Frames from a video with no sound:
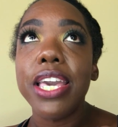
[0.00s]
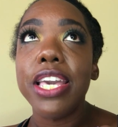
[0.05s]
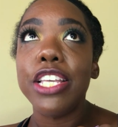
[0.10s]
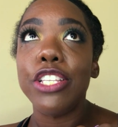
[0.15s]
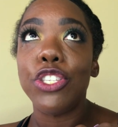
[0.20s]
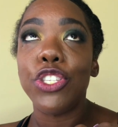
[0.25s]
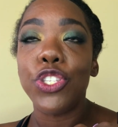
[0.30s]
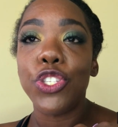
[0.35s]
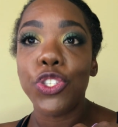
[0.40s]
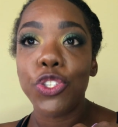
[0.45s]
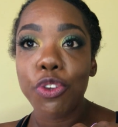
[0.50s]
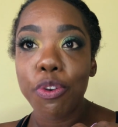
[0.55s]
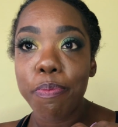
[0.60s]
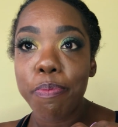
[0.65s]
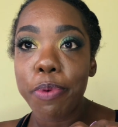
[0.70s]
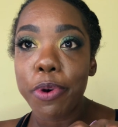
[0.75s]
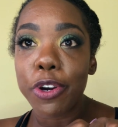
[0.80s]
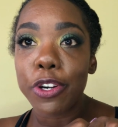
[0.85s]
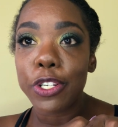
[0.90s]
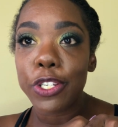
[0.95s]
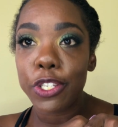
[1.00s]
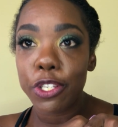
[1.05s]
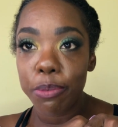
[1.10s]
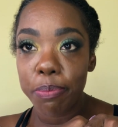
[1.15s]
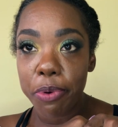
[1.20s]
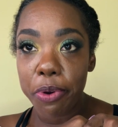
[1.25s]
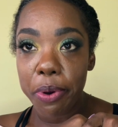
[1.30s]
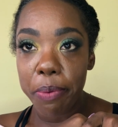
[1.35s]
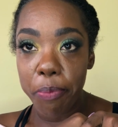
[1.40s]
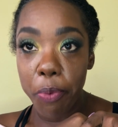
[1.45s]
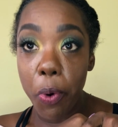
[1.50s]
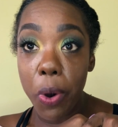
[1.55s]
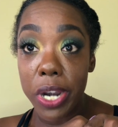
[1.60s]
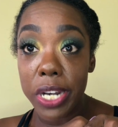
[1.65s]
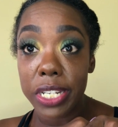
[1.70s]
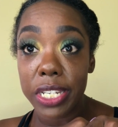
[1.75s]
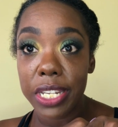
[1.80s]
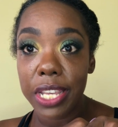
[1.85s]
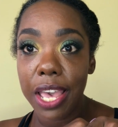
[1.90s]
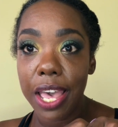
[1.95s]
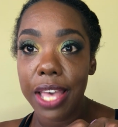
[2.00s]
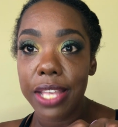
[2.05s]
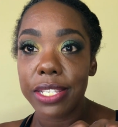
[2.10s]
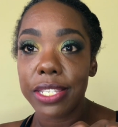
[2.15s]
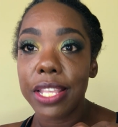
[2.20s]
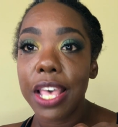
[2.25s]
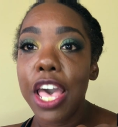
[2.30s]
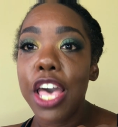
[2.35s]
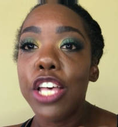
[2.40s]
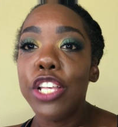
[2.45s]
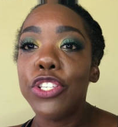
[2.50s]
is super, super important to us.